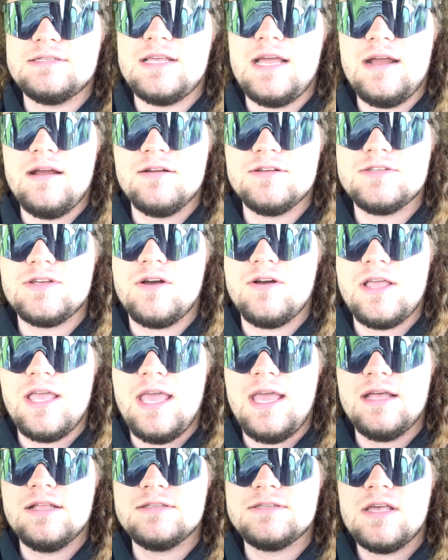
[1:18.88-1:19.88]
the aerosol
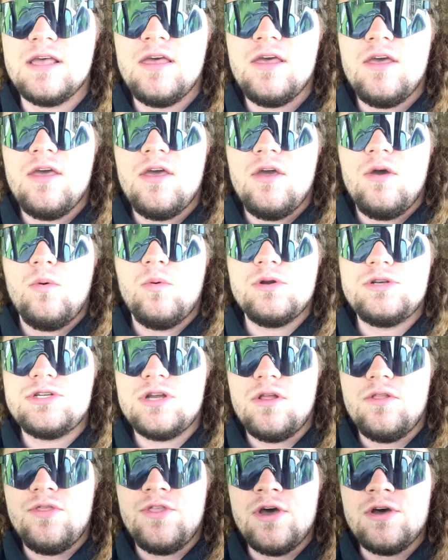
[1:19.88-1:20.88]
cans, which
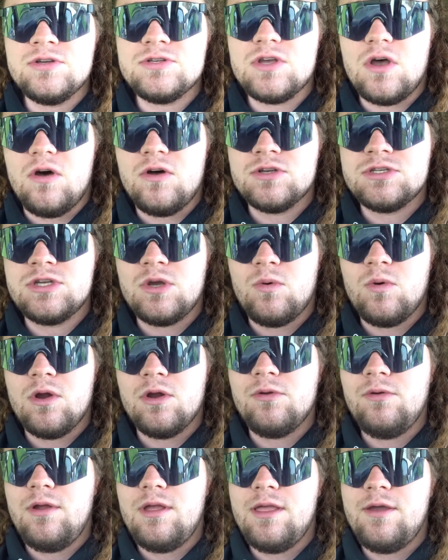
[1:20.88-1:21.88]
those also
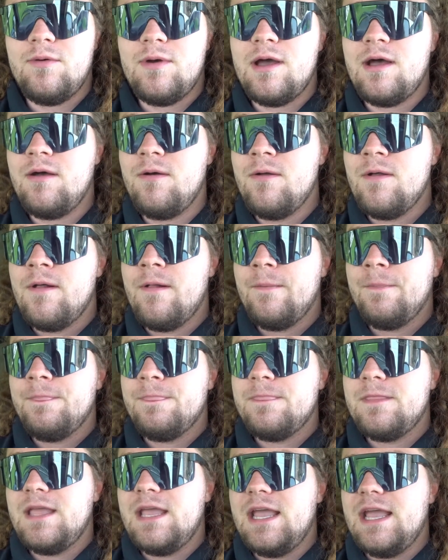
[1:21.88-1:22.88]
work really well.
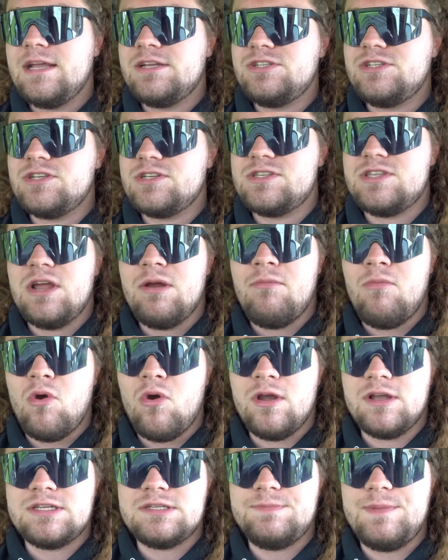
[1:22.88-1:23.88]
It's just they're
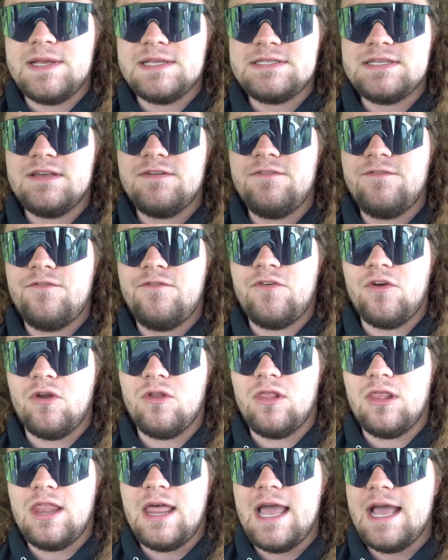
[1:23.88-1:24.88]
more expensive for
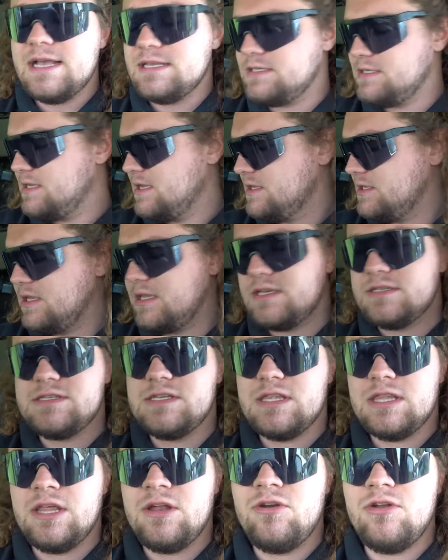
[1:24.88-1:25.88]
less,
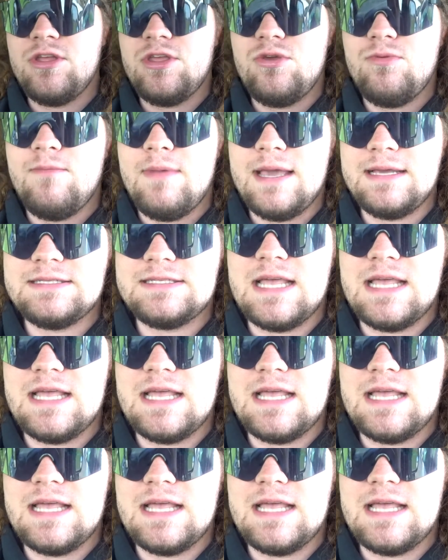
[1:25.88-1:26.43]
because literally you mix